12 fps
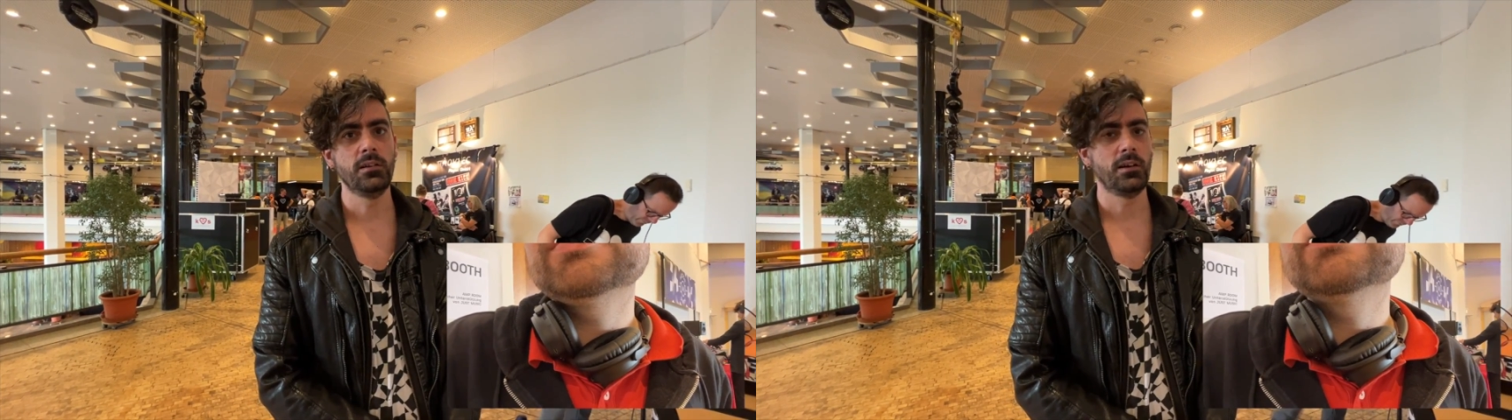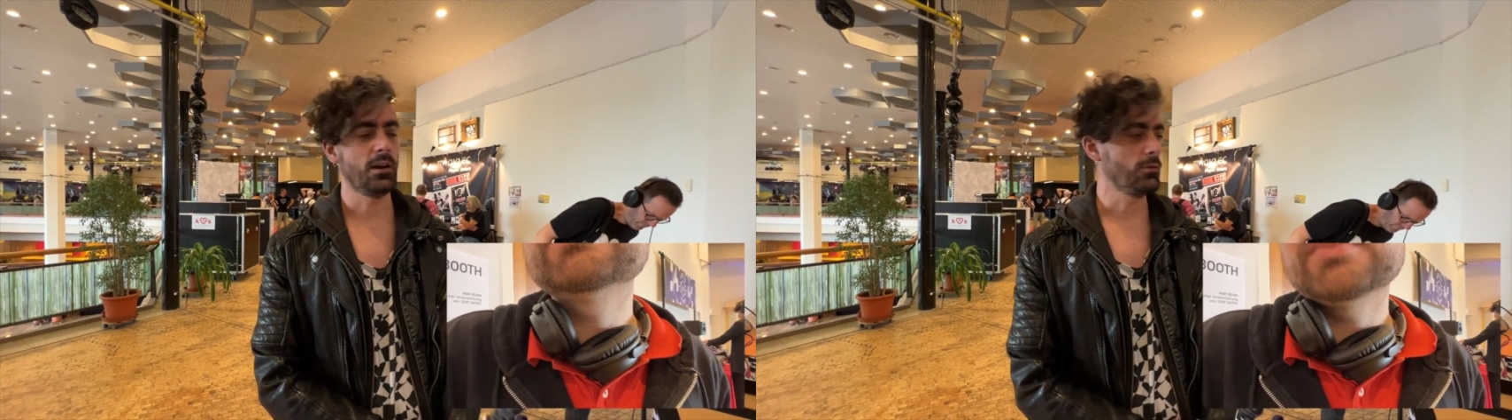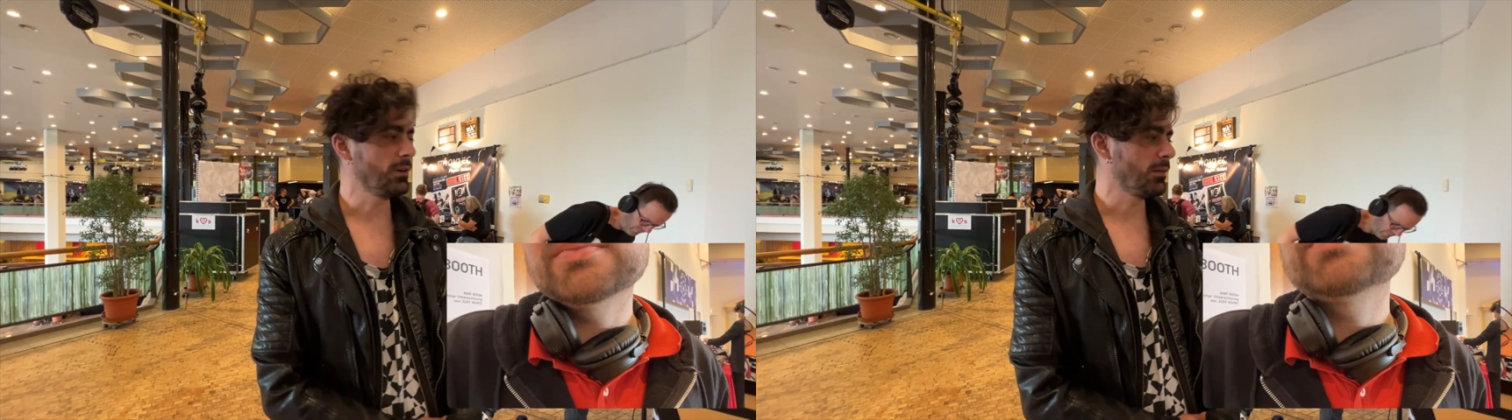
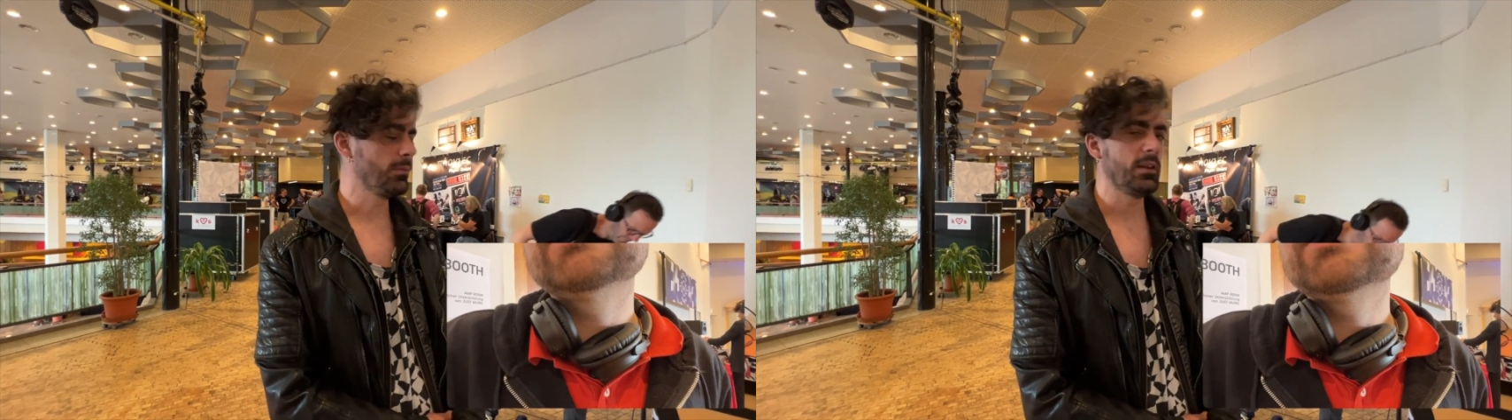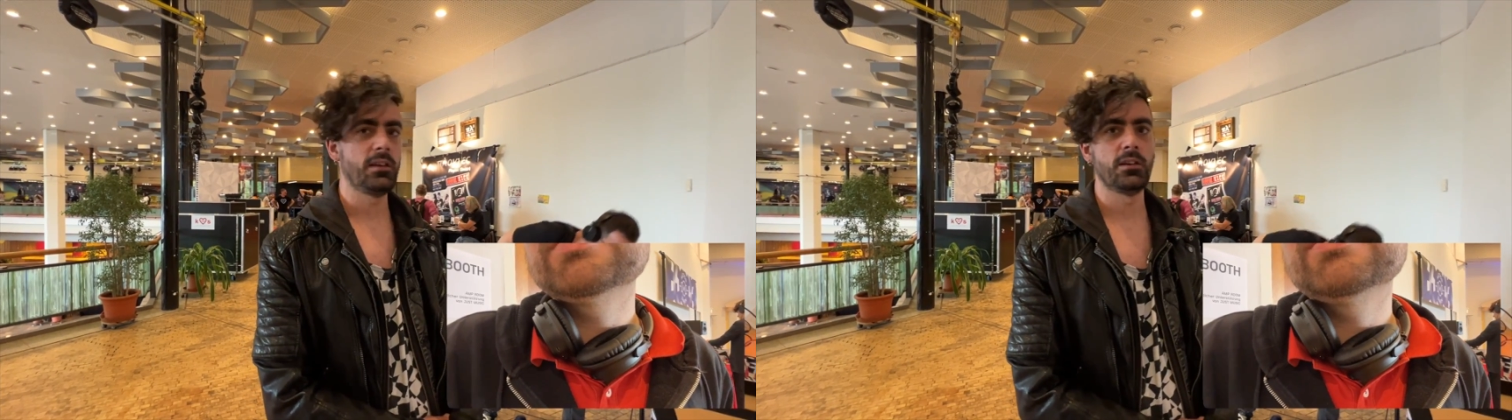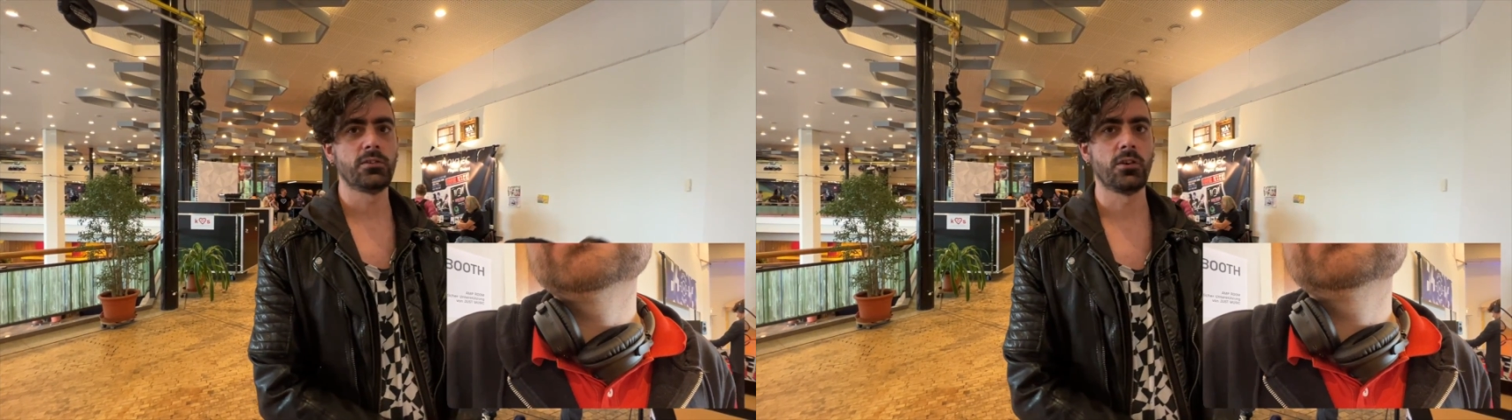I wouldn't be
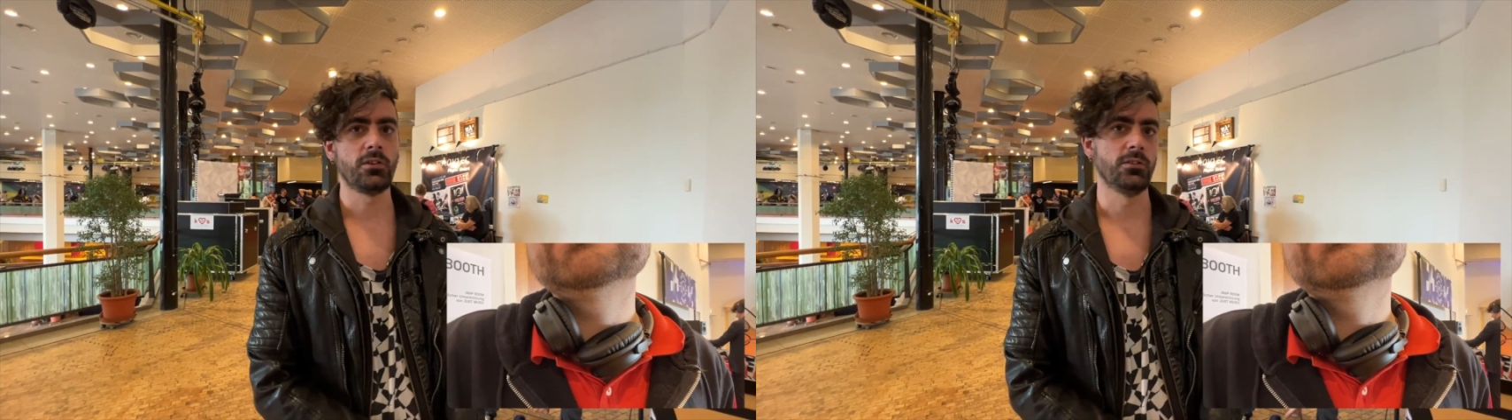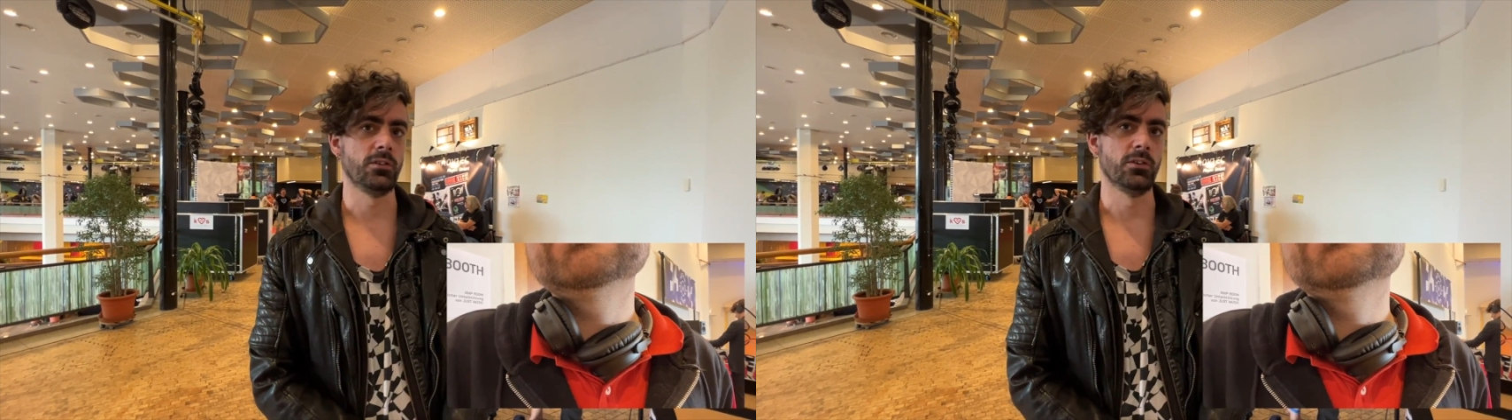here talking to